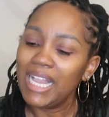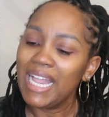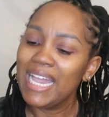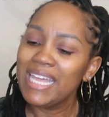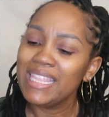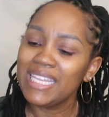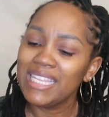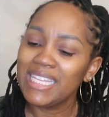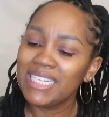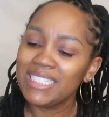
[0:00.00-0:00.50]

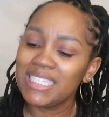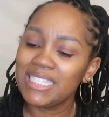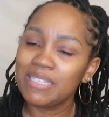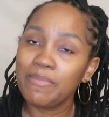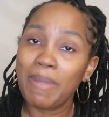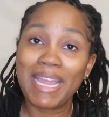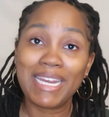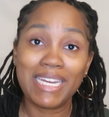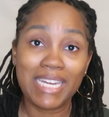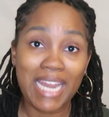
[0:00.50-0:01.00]
And then this is
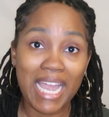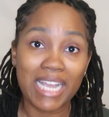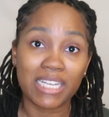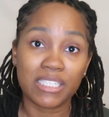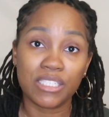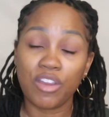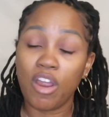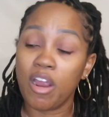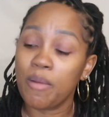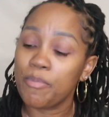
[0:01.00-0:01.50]
my
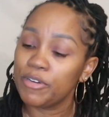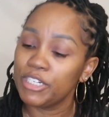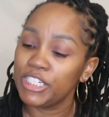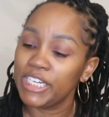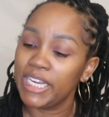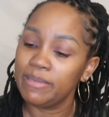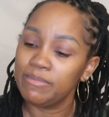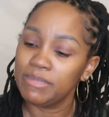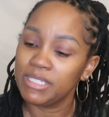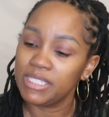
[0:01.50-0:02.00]
next Harper
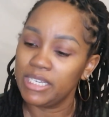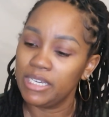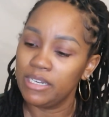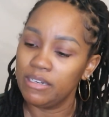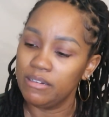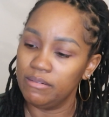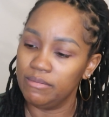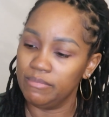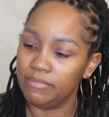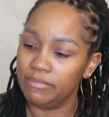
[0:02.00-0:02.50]
James scent.
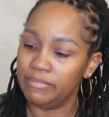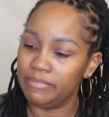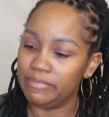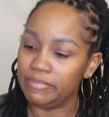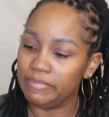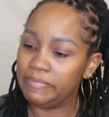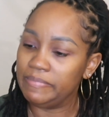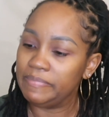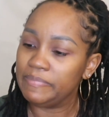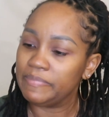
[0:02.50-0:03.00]

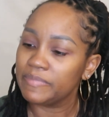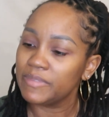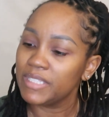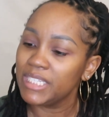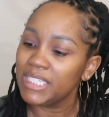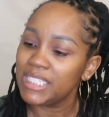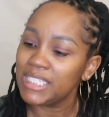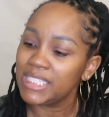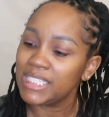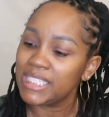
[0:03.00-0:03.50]

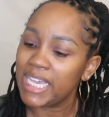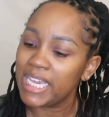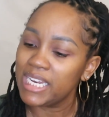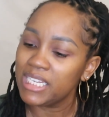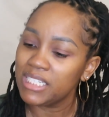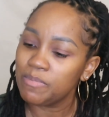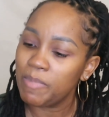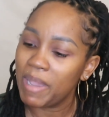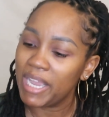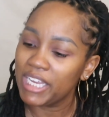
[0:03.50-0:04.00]
This is
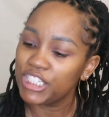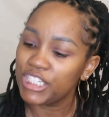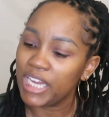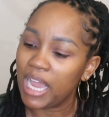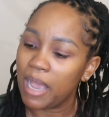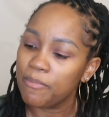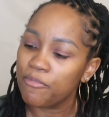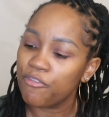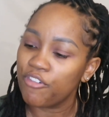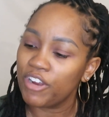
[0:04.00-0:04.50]
Santa's Bake
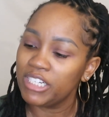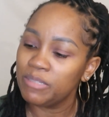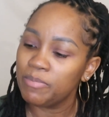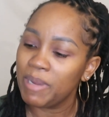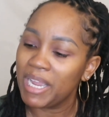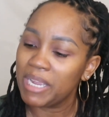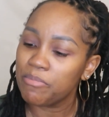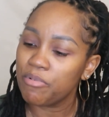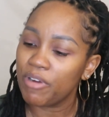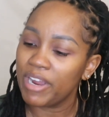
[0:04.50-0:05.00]
Shop. Fresh
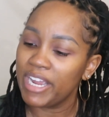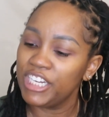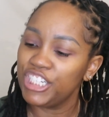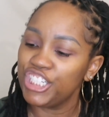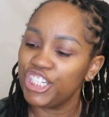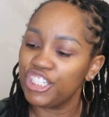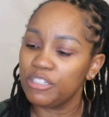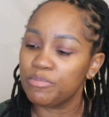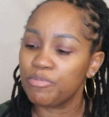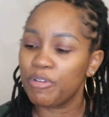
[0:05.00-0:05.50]
baked bread,
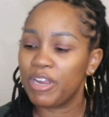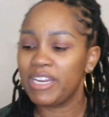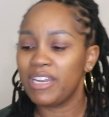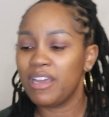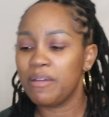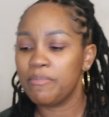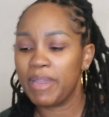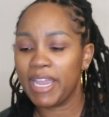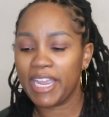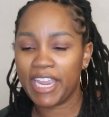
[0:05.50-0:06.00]
gingerbread,
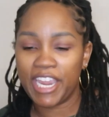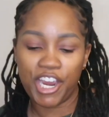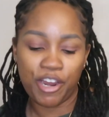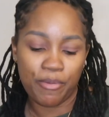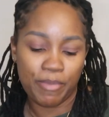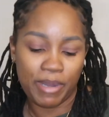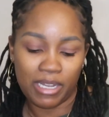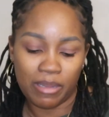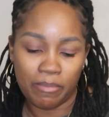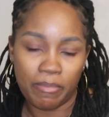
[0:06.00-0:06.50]
nutmeg,
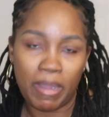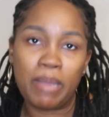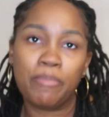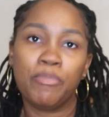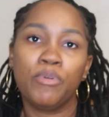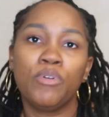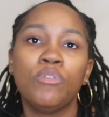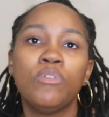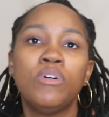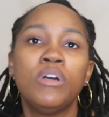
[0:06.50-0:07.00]
caramel, and
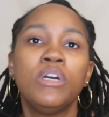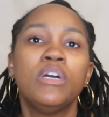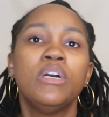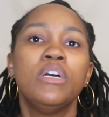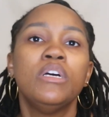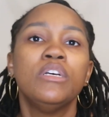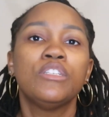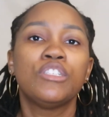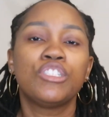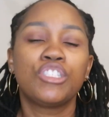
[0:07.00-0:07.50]
maple.
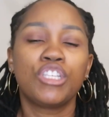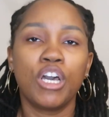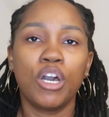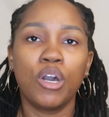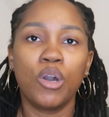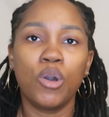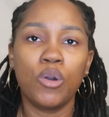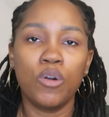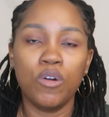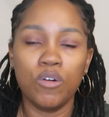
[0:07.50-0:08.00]

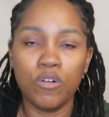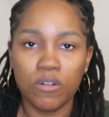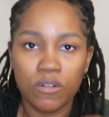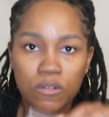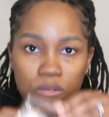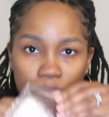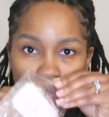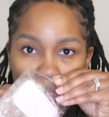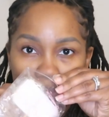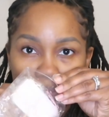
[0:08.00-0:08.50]
So
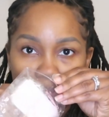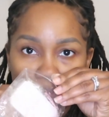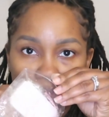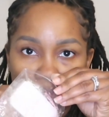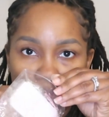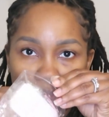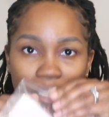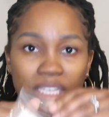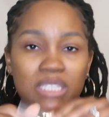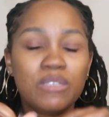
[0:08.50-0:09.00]

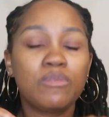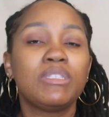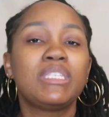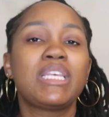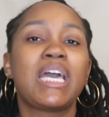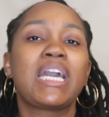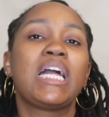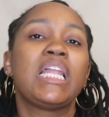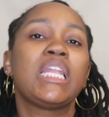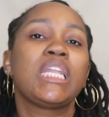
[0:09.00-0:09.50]
this was
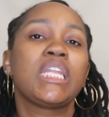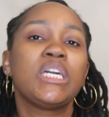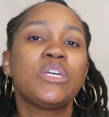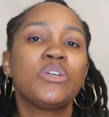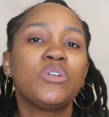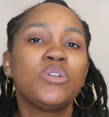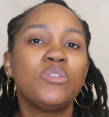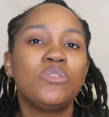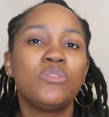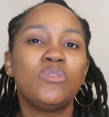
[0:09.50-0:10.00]
like a
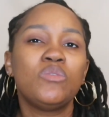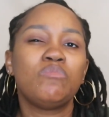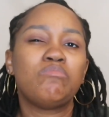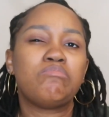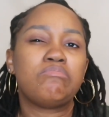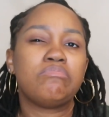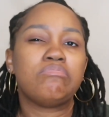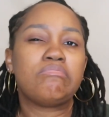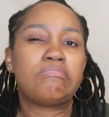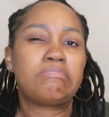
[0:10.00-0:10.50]
little
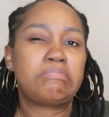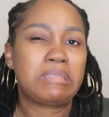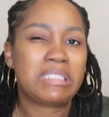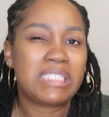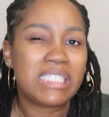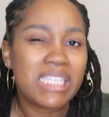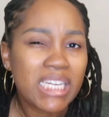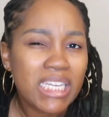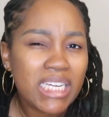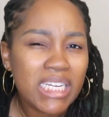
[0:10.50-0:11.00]

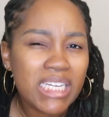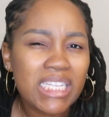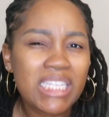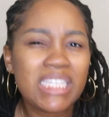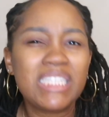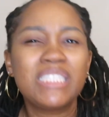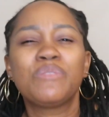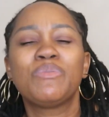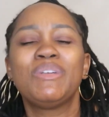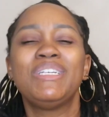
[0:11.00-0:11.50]

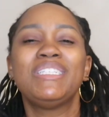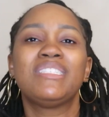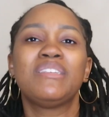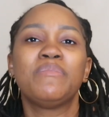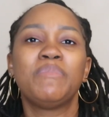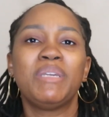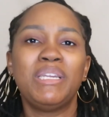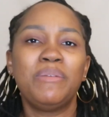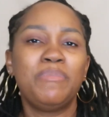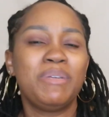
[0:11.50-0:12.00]
sickeningly sweet to
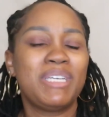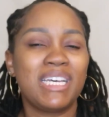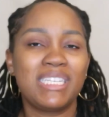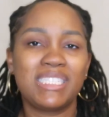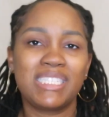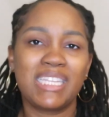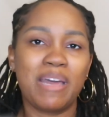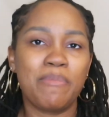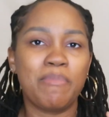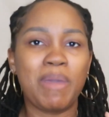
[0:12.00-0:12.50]
me because
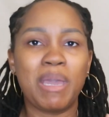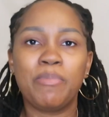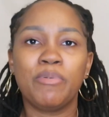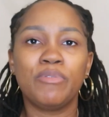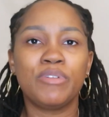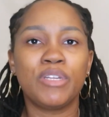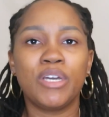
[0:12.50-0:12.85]
of that maple